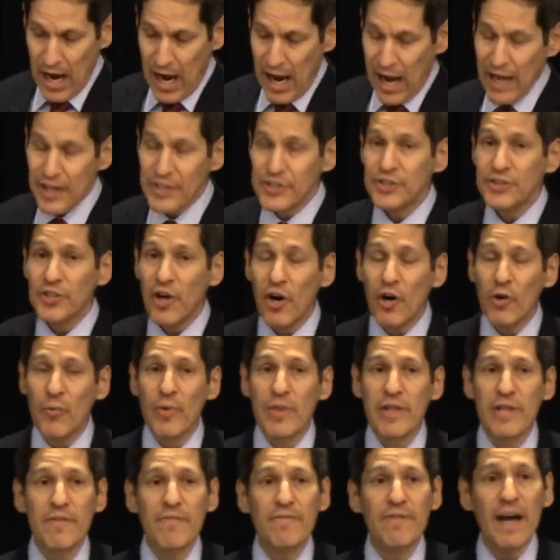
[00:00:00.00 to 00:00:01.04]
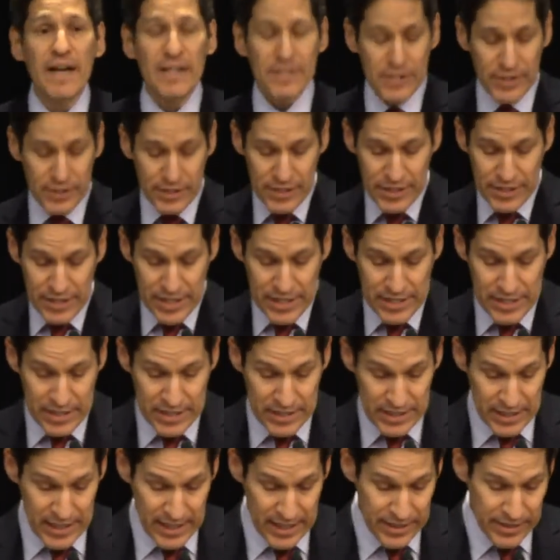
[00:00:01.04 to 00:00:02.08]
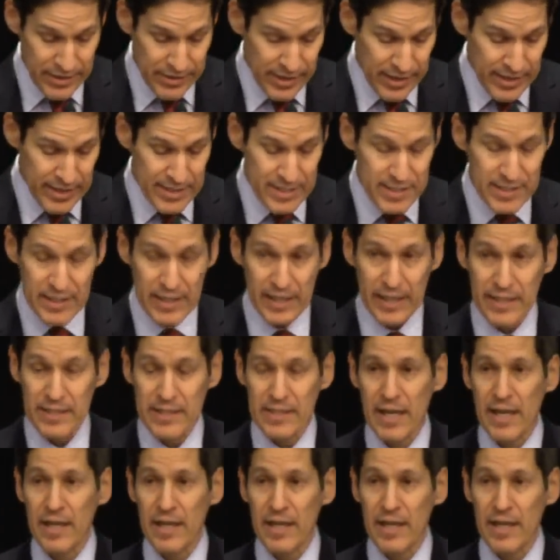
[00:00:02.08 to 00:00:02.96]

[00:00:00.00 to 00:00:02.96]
I'll start with infectious diseases in the United States.